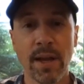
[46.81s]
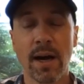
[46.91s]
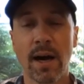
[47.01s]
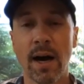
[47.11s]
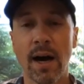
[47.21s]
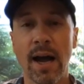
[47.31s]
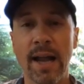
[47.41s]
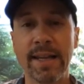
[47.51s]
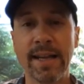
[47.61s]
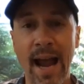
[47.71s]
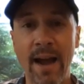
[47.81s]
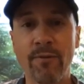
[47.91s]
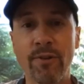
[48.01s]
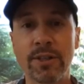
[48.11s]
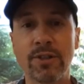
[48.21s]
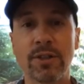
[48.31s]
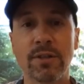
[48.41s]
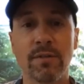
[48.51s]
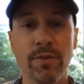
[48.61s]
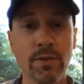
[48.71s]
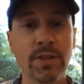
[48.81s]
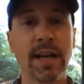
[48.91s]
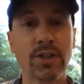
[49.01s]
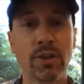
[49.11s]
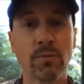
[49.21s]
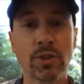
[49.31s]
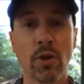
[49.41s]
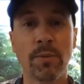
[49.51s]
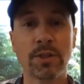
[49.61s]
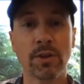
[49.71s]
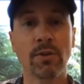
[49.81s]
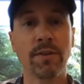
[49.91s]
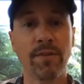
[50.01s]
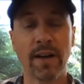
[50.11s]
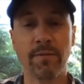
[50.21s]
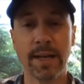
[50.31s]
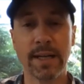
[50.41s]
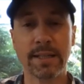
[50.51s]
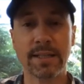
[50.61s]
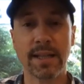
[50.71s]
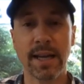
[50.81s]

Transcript: and the average view session was almost 35 minutes.